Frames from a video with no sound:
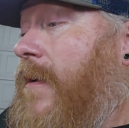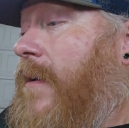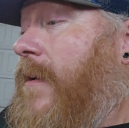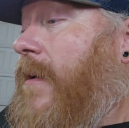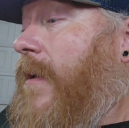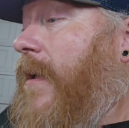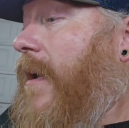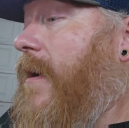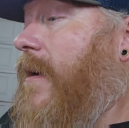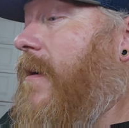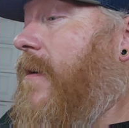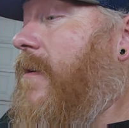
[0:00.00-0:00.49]

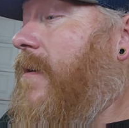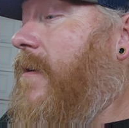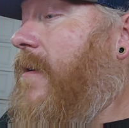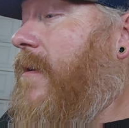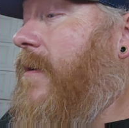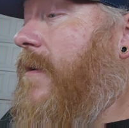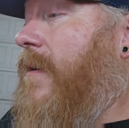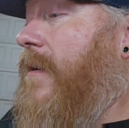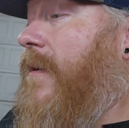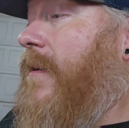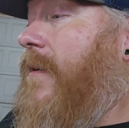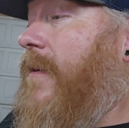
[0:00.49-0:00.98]
yeah,
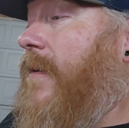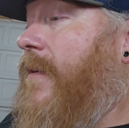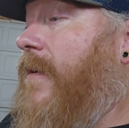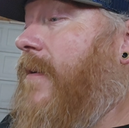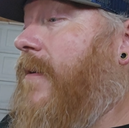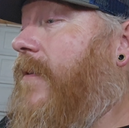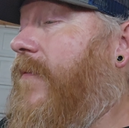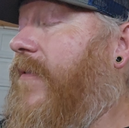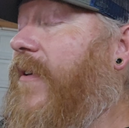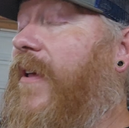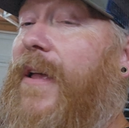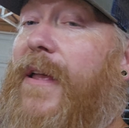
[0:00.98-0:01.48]

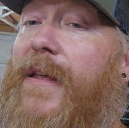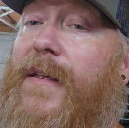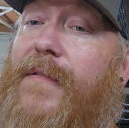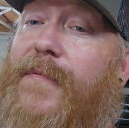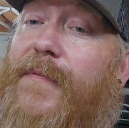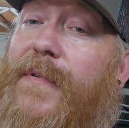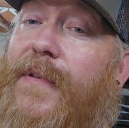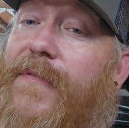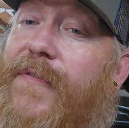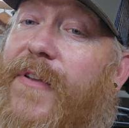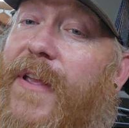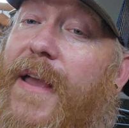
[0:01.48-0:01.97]
if
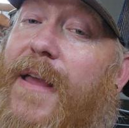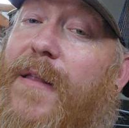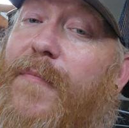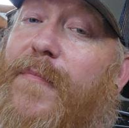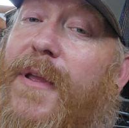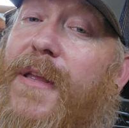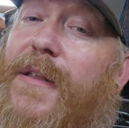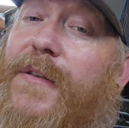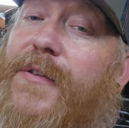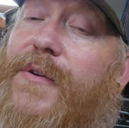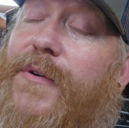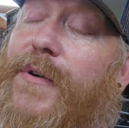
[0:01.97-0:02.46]
you hadn't
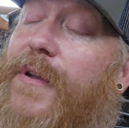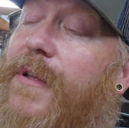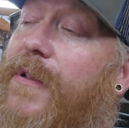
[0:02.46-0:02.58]
been to